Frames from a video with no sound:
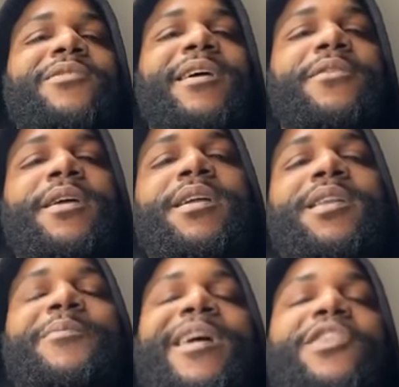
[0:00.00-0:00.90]
Right quick.
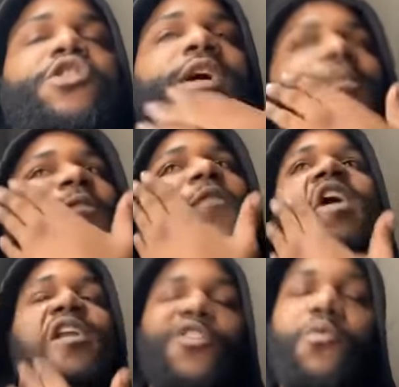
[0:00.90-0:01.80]
Lil you trying to be
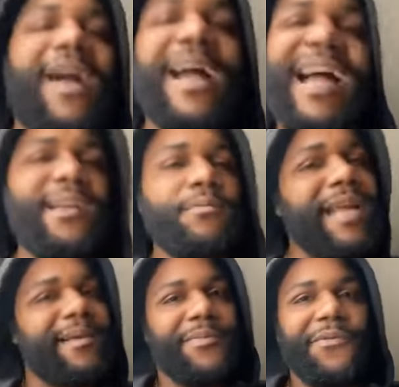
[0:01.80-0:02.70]
funny. You right. I am
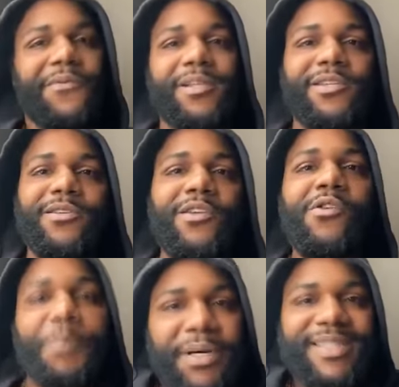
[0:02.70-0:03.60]
not beefing with you.
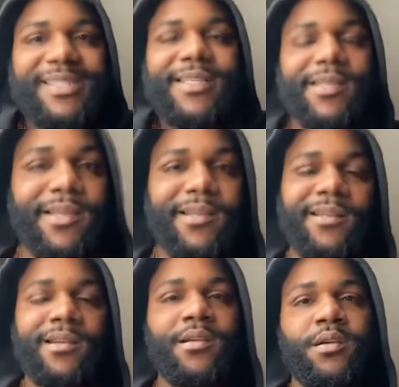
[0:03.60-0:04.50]
You a pussy, nigga.
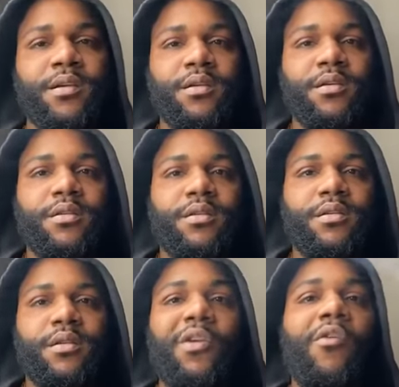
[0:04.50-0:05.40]

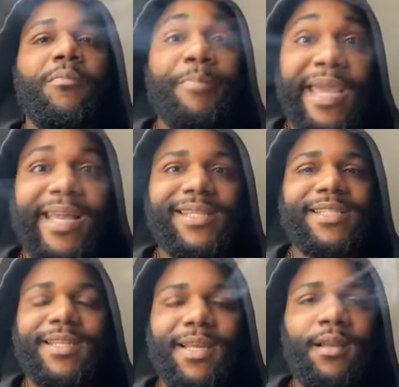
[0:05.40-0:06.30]
You a
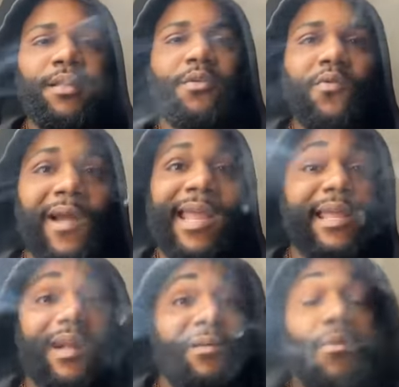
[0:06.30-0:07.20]
bitch, nigga. You
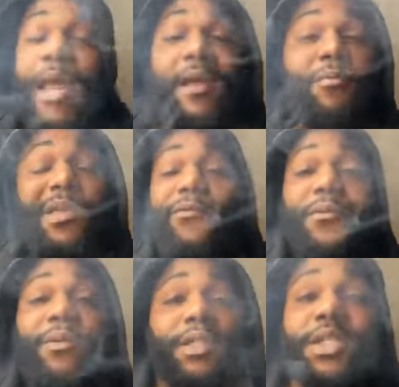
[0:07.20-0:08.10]
right. I'm not
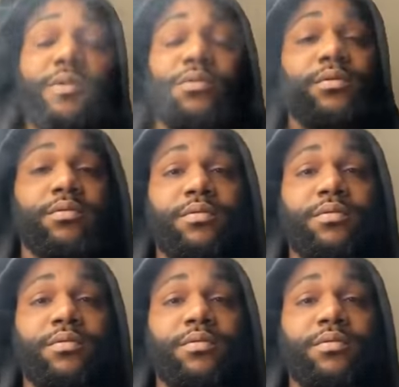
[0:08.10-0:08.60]
beefing with you.